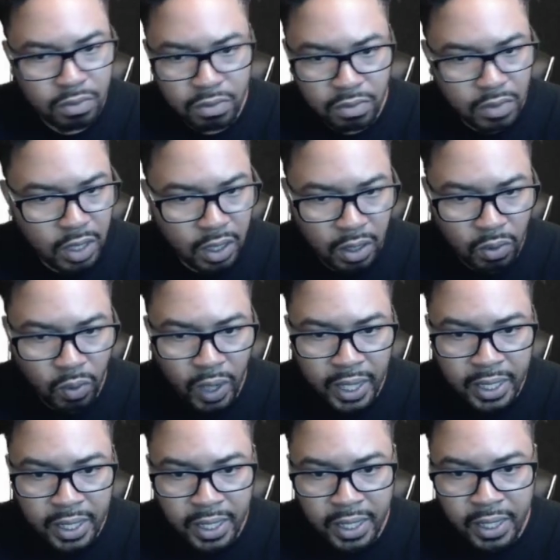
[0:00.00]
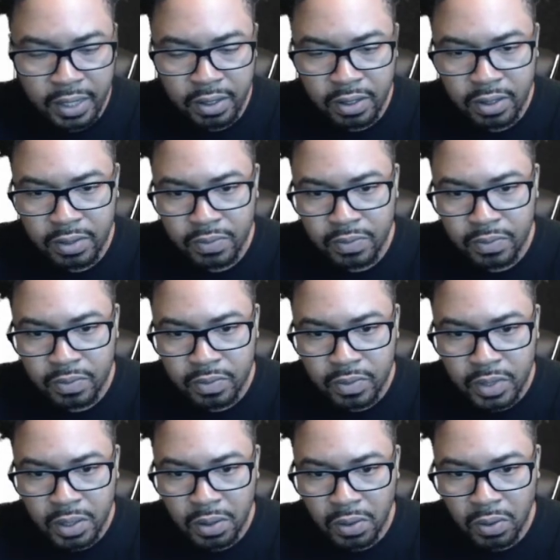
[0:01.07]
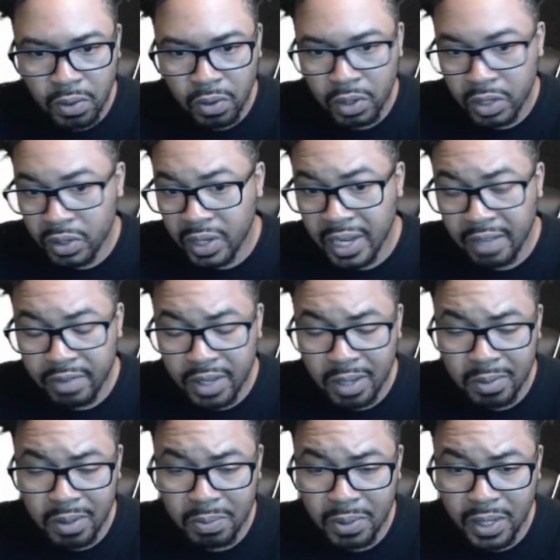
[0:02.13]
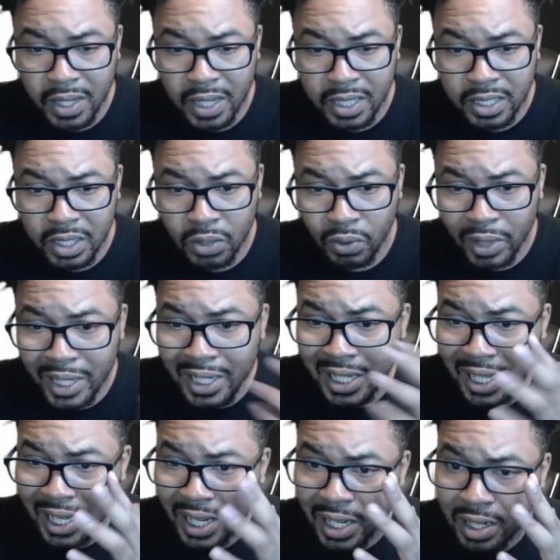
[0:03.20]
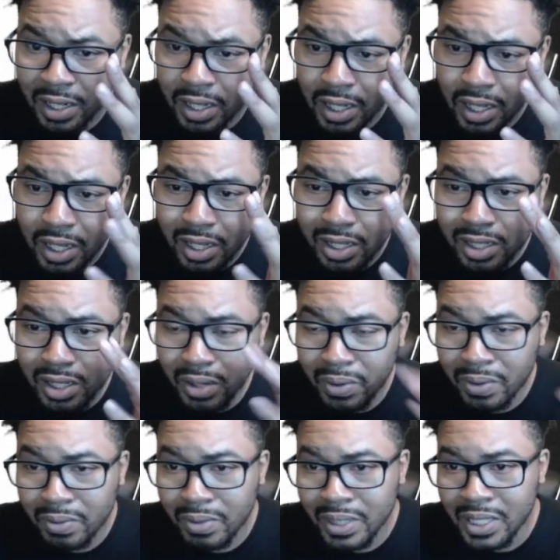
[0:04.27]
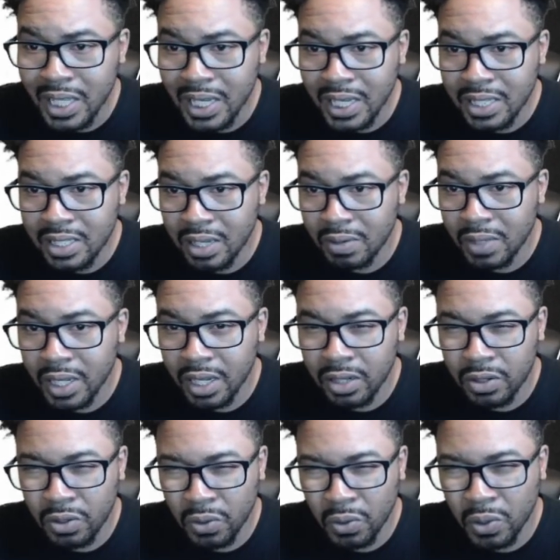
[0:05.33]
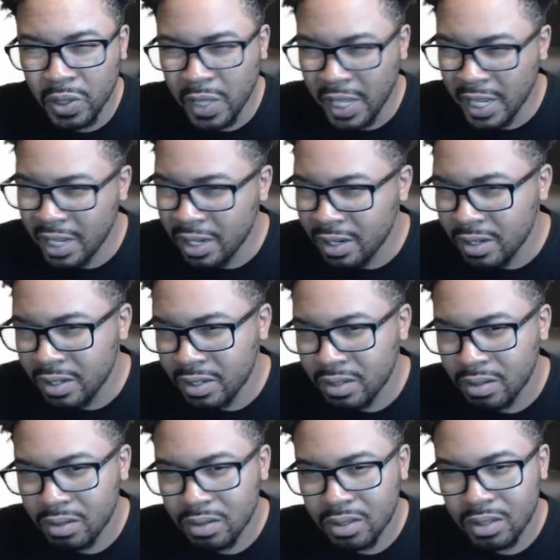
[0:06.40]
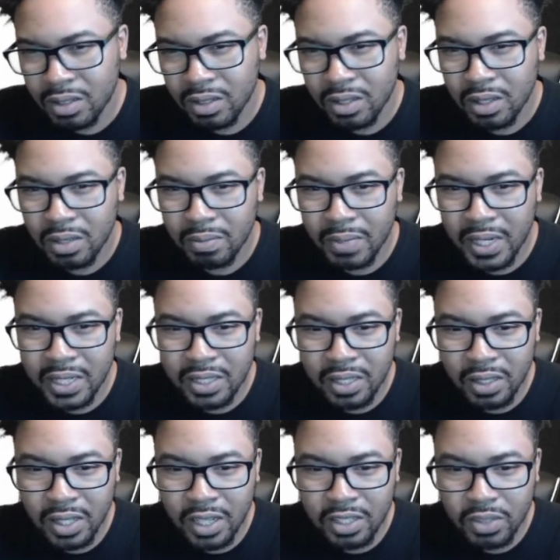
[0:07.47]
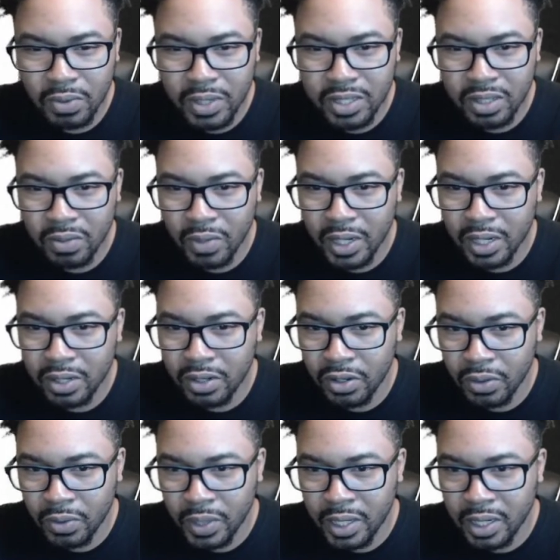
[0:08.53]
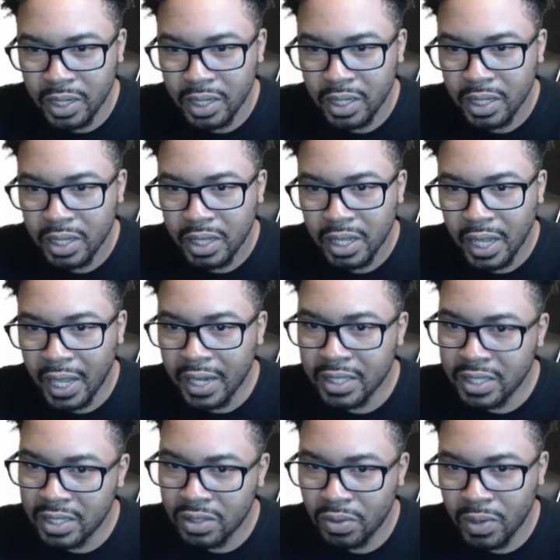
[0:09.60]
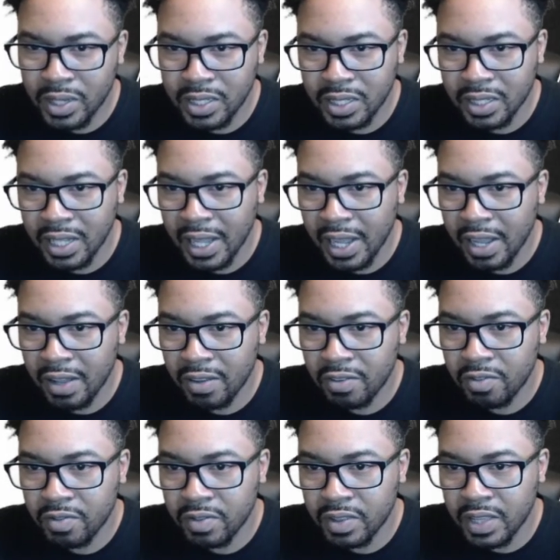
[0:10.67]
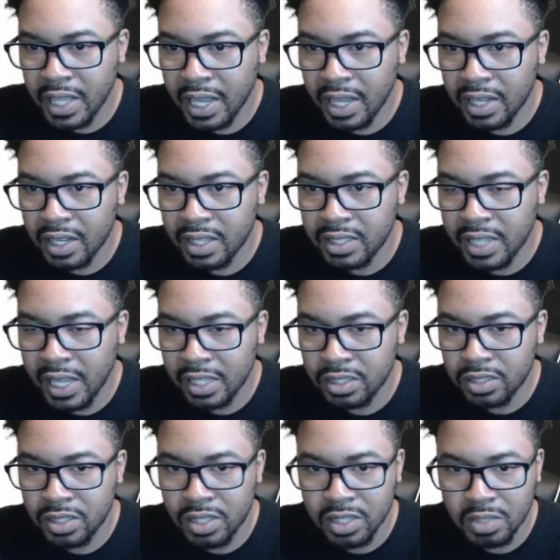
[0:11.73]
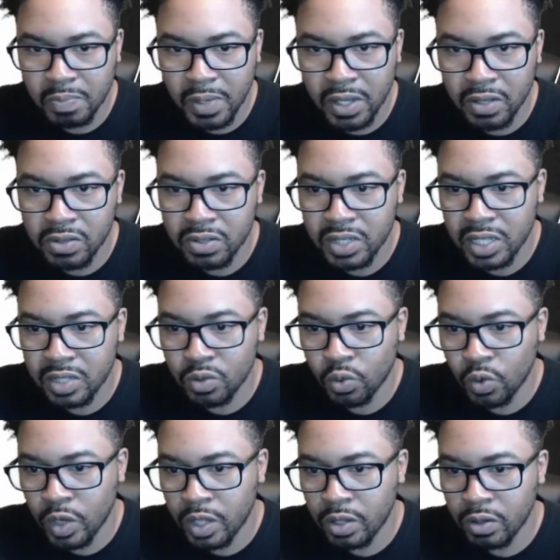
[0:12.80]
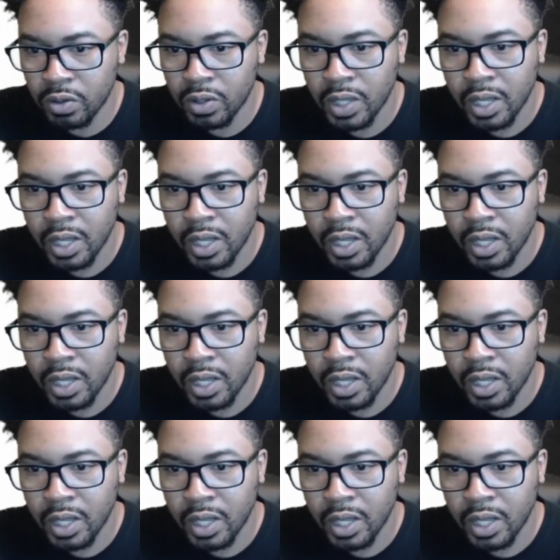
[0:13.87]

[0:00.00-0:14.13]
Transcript: white land, or you can have it come into play as a green land. So it's not necessarily a dual land, but it's still an interesting way to do it. And it's interesting to have that attached to spells as well.